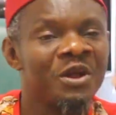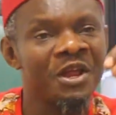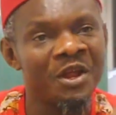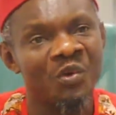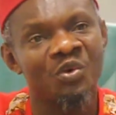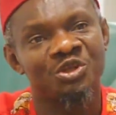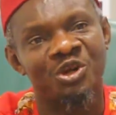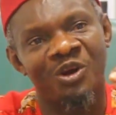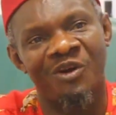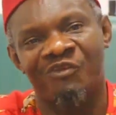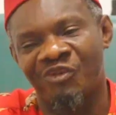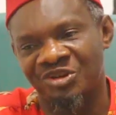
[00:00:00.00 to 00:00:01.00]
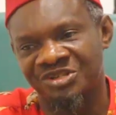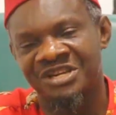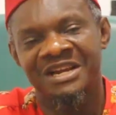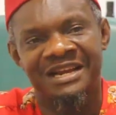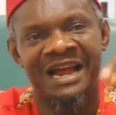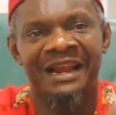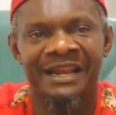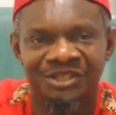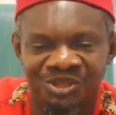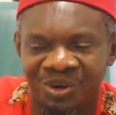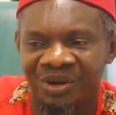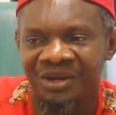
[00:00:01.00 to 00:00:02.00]
in which all of us can
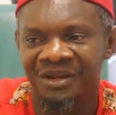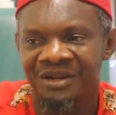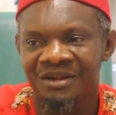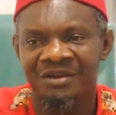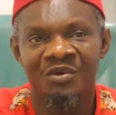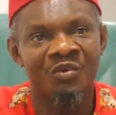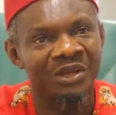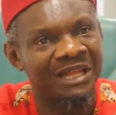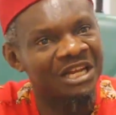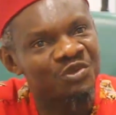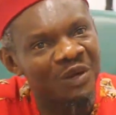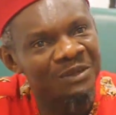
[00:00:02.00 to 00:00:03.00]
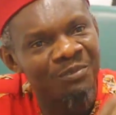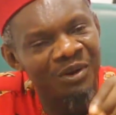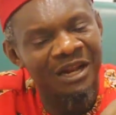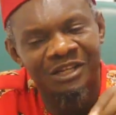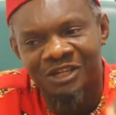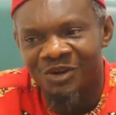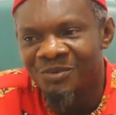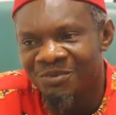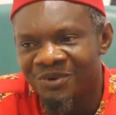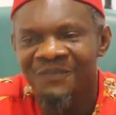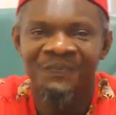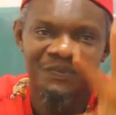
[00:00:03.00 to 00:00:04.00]
enjoy. With us, Bola
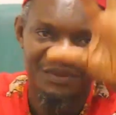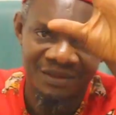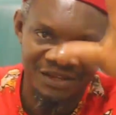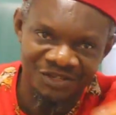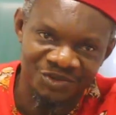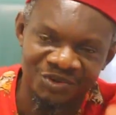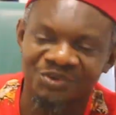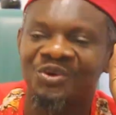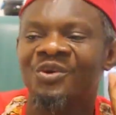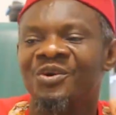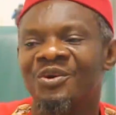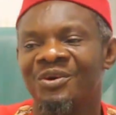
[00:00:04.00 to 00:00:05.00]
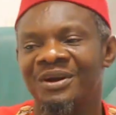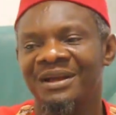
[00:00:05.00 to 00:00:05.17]
Tinubu is good to go.